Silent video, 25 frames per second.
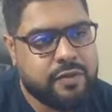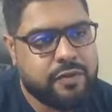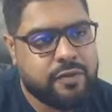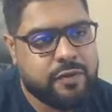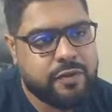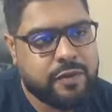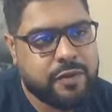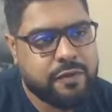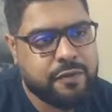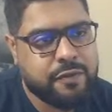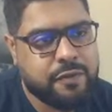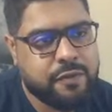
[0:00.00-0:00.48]

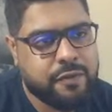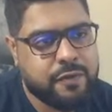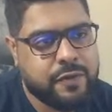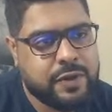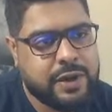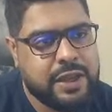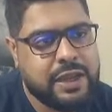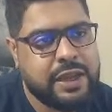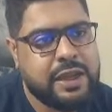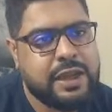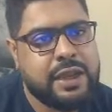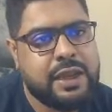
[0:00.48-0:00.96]

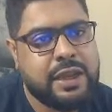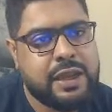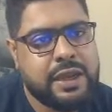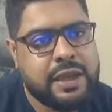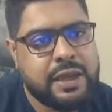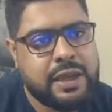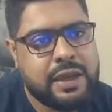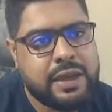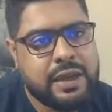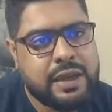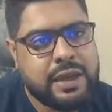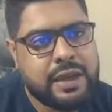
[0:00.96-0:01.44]
50,
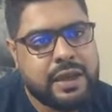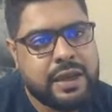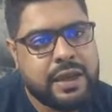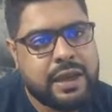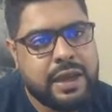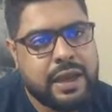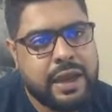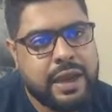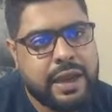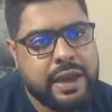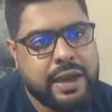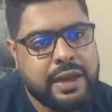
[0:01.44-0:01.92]

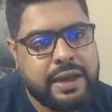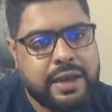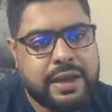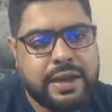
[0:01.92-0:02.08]
80.